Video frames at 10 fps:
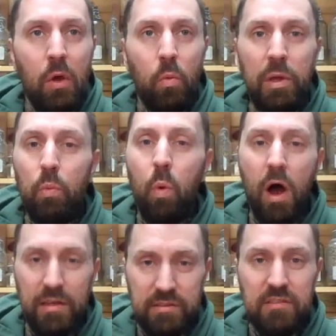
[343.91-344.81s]
we
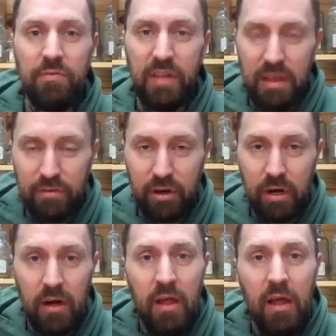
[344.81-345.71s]
want to
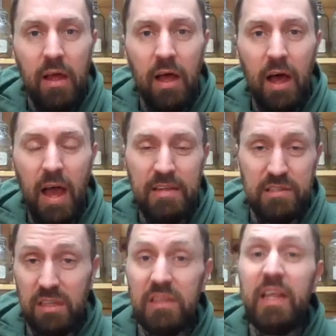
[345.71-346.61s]
flavor and
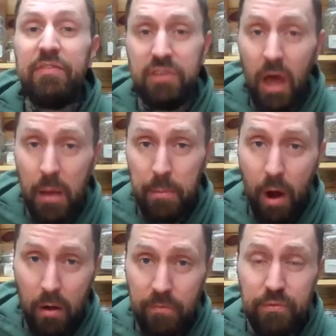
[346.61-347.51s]
to lift up
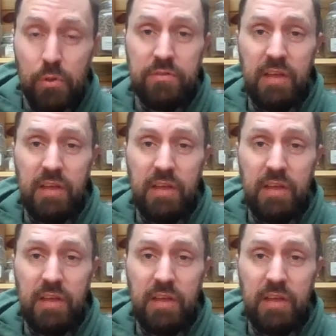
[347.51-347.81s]
our foods.